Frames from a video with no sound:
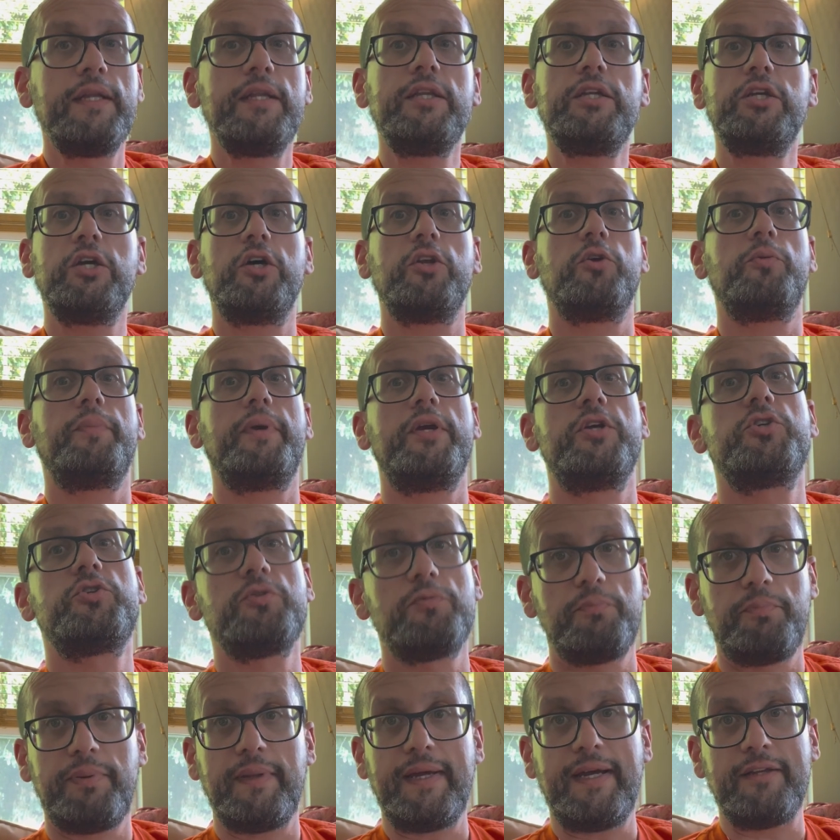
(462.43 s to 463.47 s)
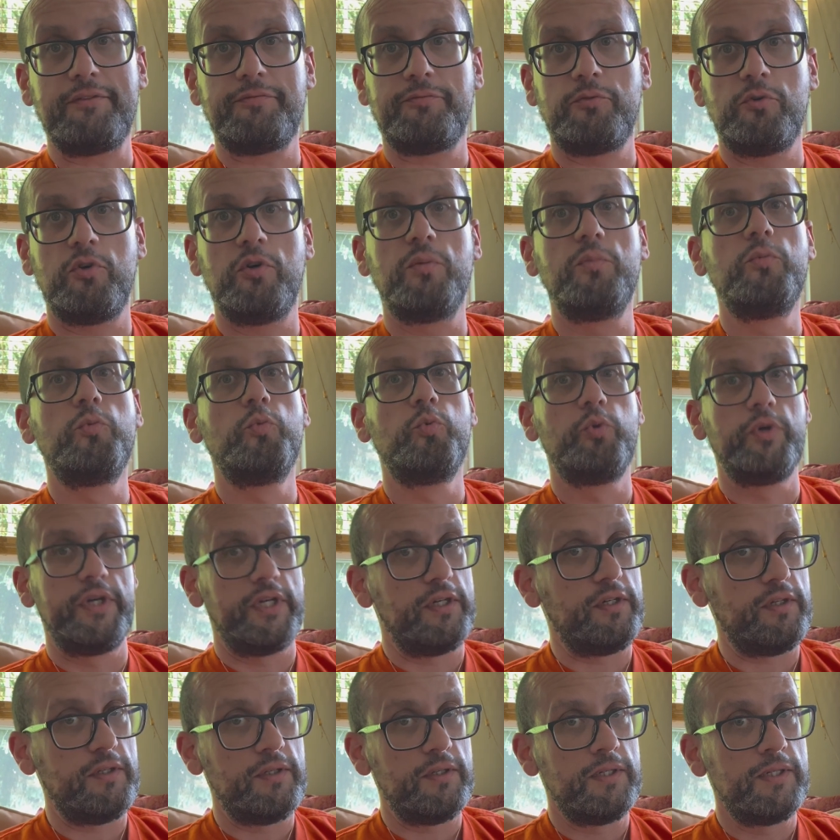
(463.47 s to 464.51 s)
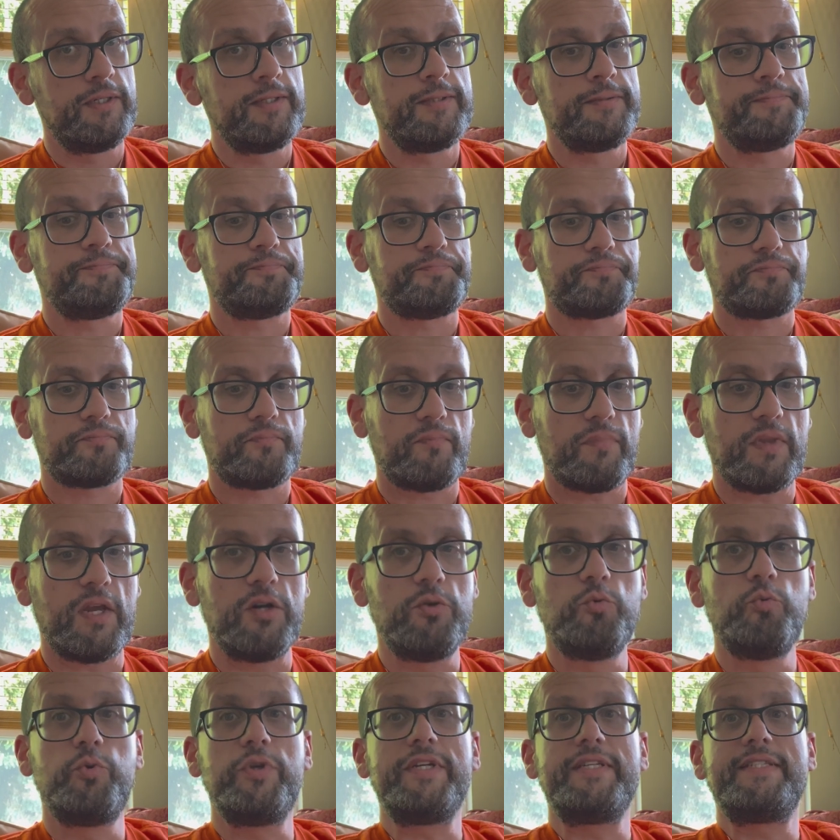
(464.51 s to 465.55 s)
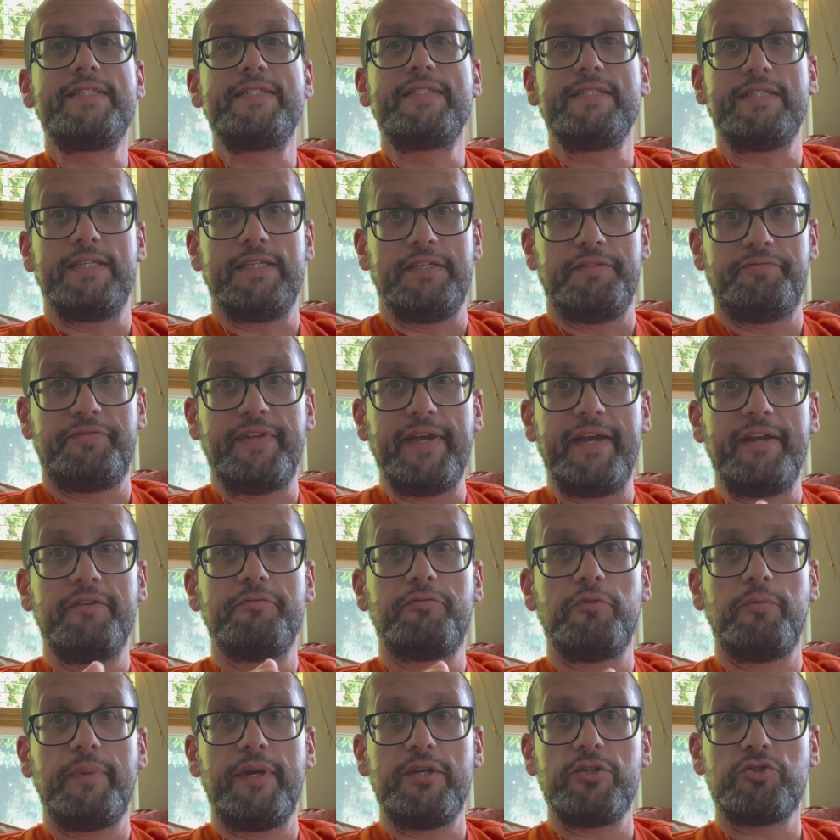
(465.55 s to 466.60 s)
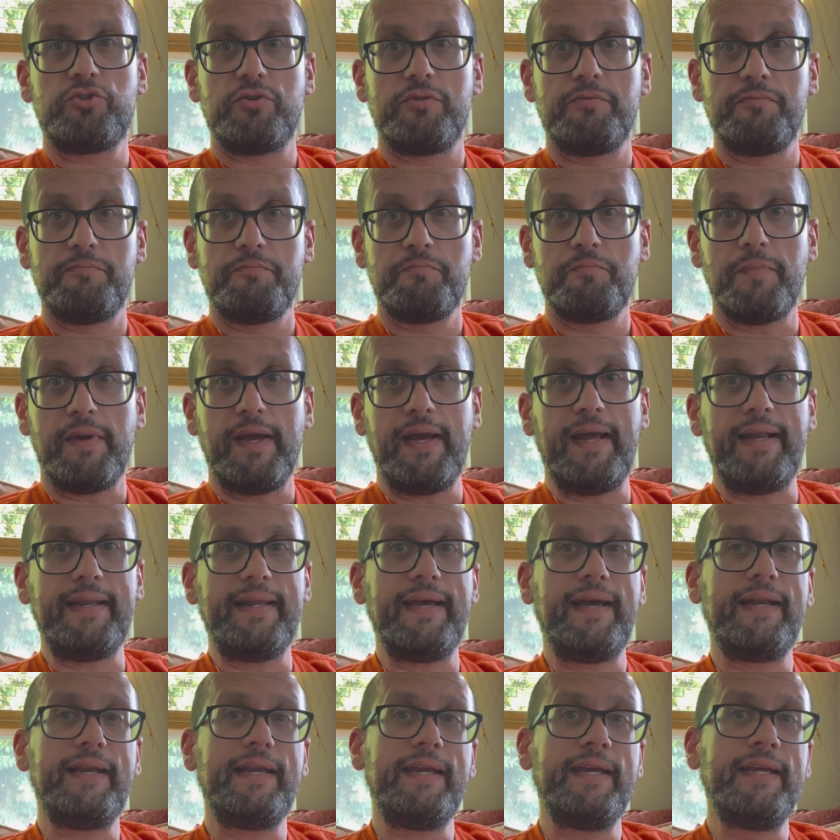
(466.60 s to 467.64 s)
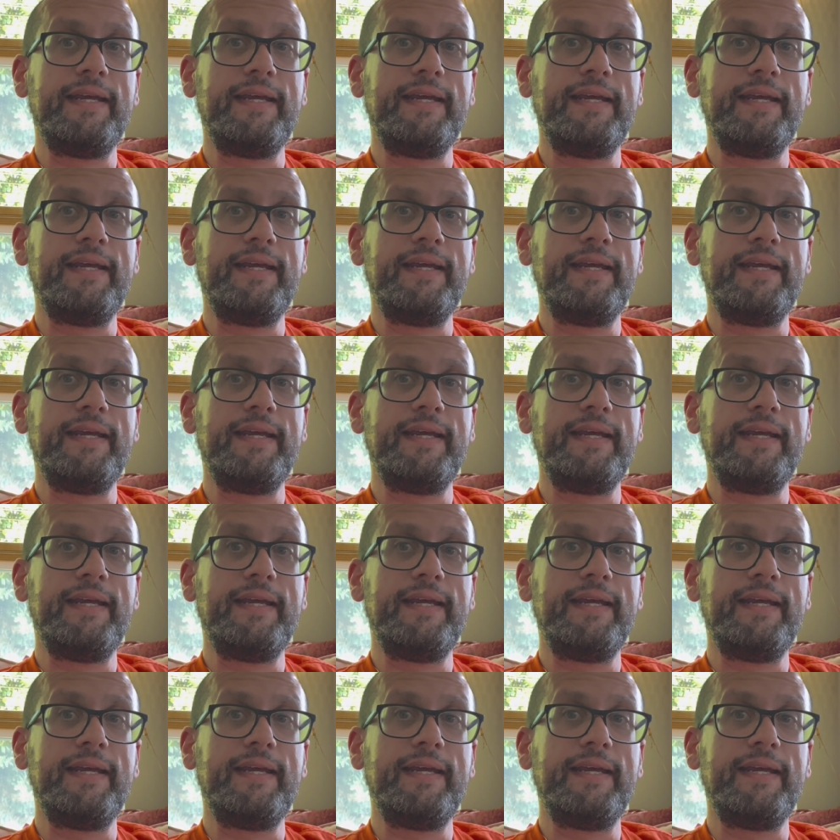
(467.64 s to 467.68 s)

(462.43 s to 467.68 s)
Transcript: The automation platform will receive the information, and then